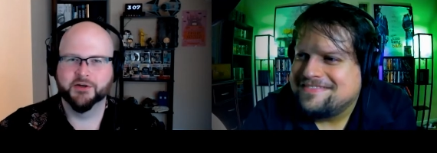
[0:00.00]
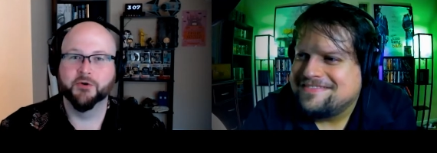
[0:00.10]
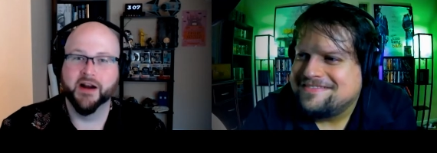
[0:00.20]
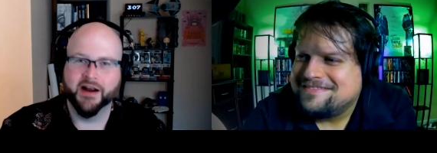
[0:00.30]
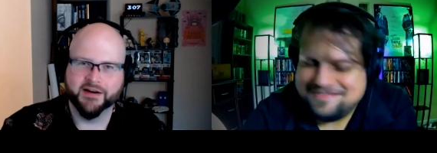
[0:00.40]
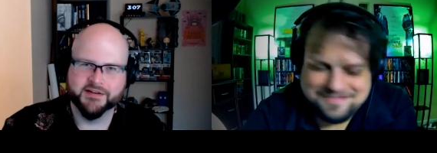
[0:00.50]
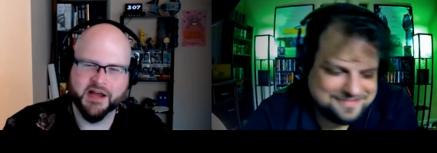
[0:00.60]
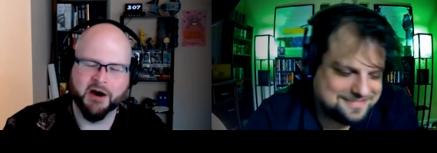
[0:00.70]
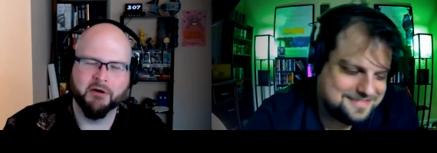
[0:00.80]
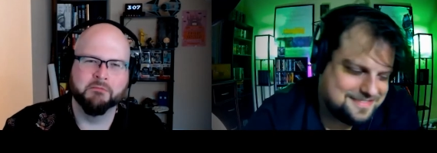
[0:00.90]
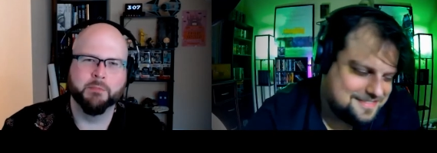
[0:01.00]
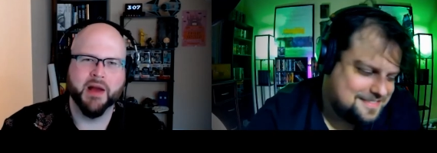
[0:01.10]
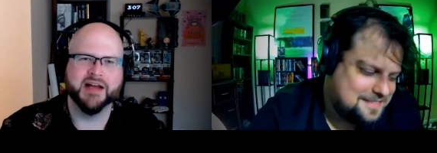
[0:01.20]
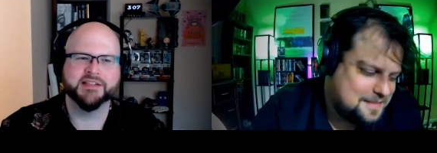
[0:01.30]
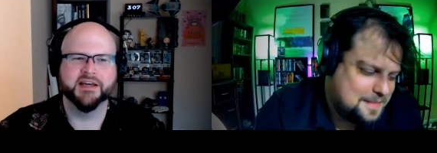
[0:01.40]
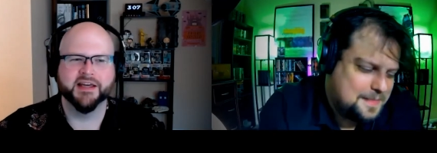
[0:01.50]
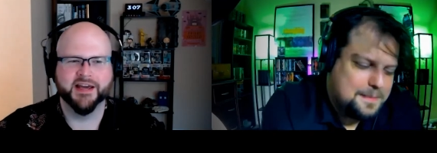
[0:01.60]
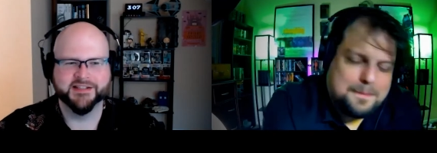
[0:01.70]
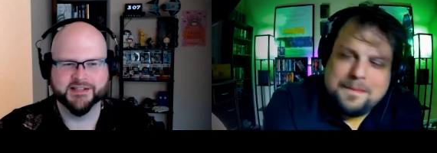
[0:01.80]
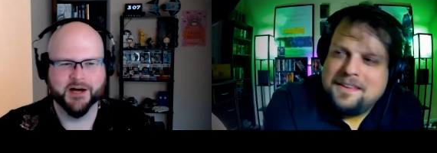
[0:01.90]
Speaker 1: Correct. Now, Basket
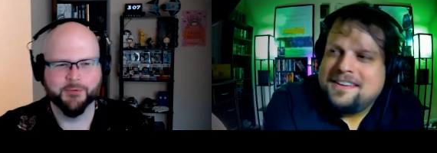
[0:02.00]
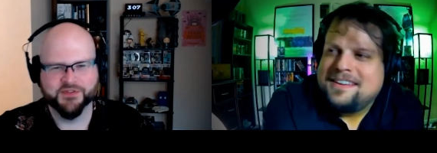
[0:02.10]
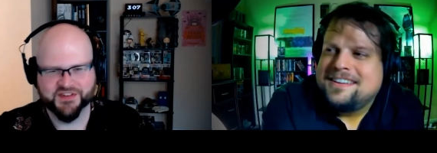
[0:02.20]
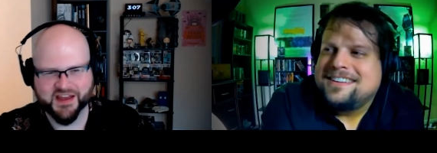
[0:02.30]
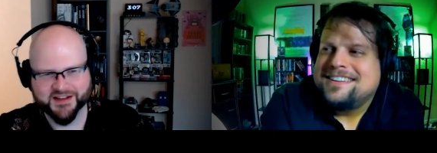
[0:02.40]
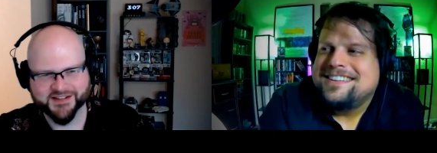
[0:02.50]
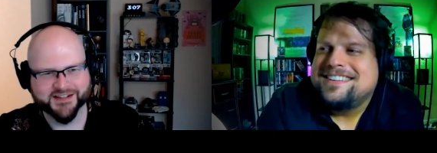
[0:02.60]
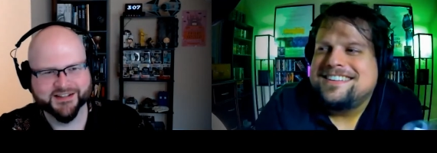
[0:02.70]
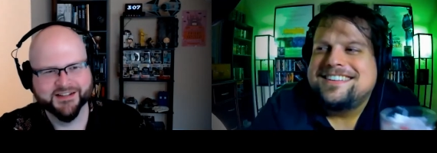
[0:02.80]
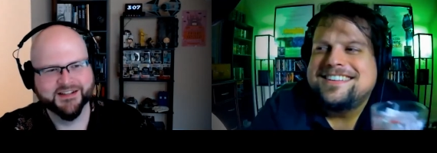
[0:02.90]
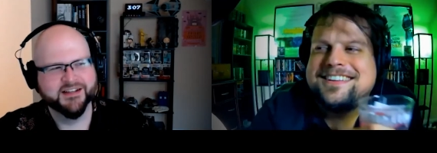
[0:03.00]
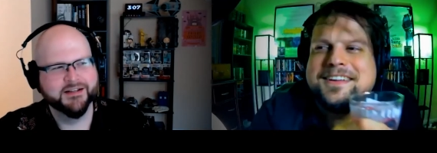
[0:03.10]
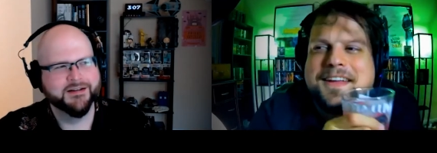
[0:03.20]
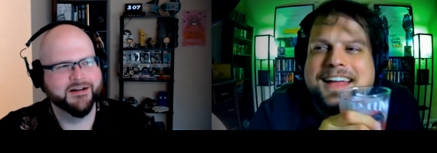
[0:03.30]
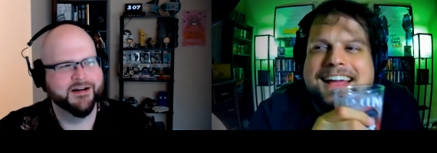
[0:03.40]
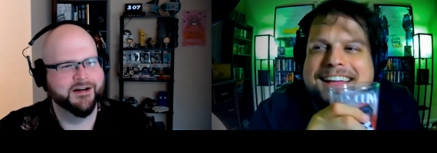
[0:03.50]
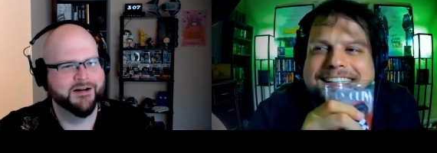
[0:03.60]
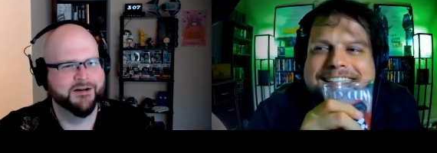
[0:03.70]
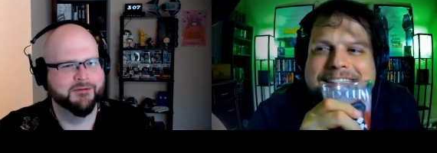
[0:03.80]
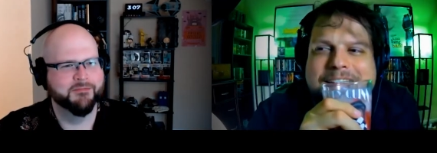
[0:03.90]
Case notwithstanding.
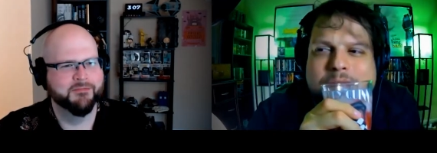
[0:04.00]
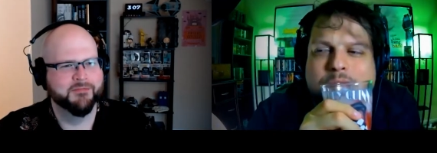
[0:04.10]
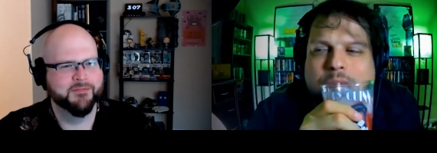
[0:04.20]
Yeah.